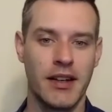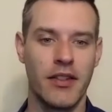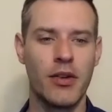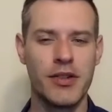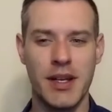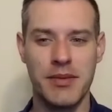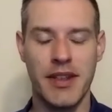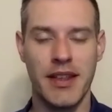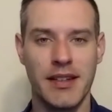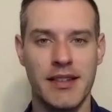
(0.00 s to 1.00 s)
Those types of
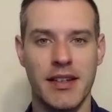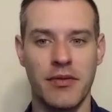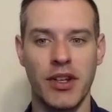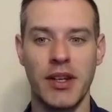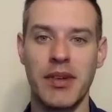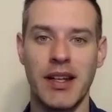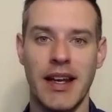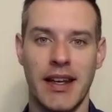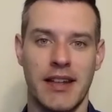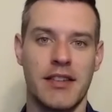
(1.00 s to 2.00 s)
things can really
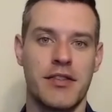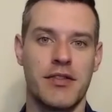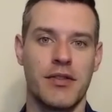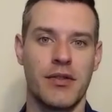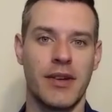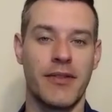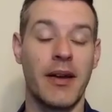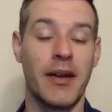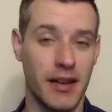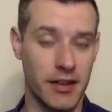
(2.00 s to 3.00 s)
play into, if
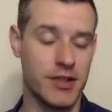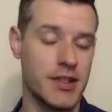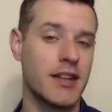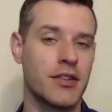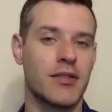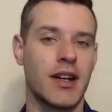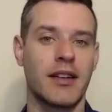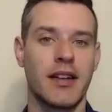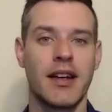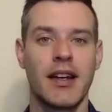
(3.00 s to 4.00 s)
I understand you
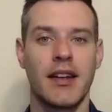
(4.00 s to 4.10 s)
correctly,